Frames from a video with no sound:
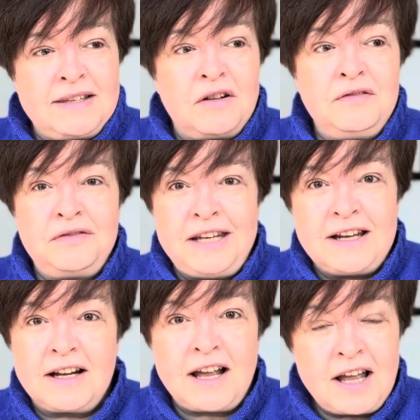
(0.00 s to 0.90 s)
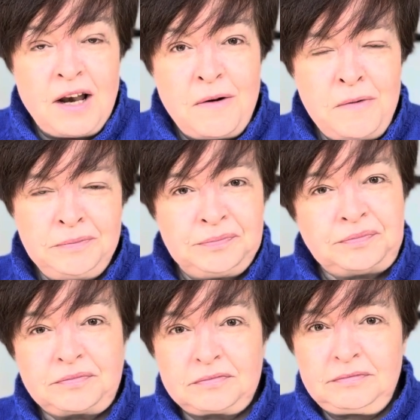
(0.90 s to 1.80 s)
on Frida Kahlo.
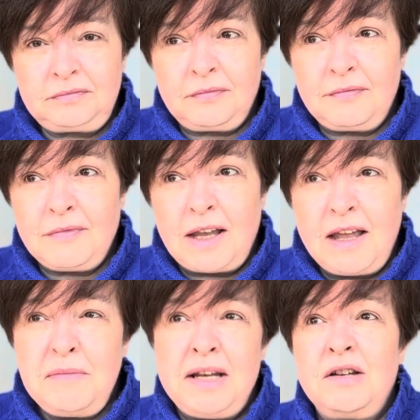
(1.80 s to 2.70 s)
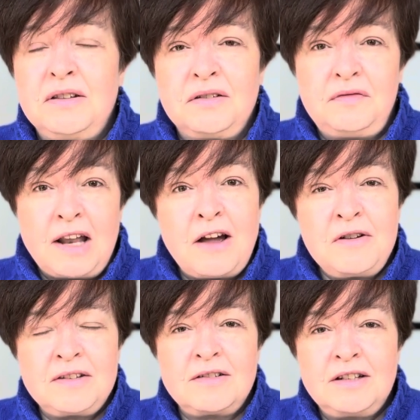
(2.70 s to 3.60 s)
I made lots of
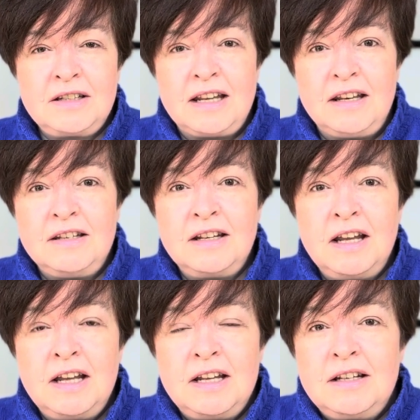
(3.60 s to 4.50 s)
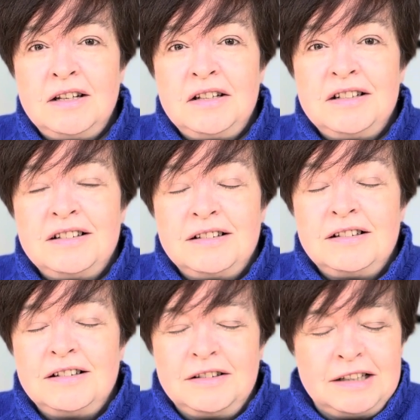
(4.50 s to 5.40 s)
flowers on it and
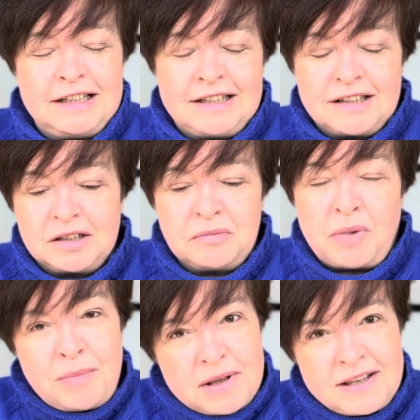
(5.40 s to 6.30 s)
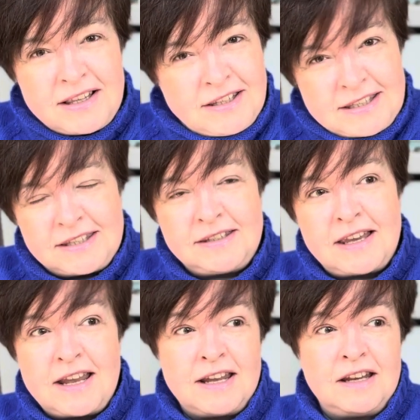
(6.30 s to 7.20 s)
little bubbles
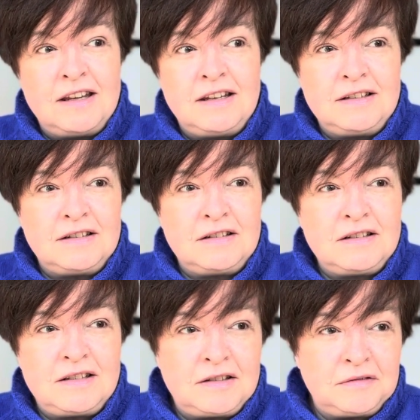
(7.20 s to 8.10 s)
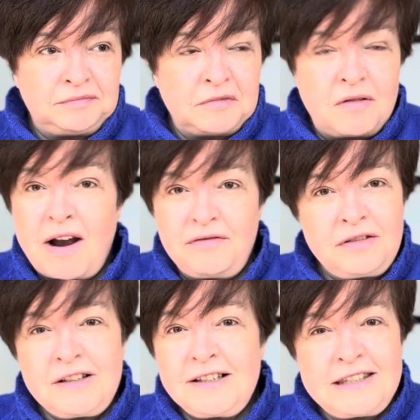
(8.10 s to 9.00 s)
and
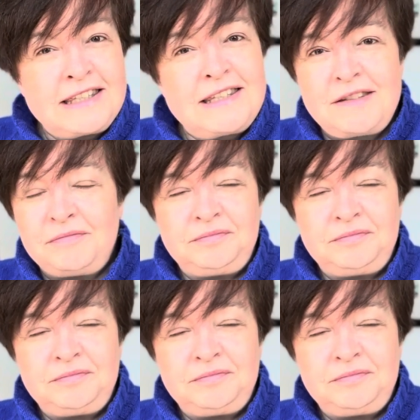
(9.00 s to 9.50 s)
ruffles.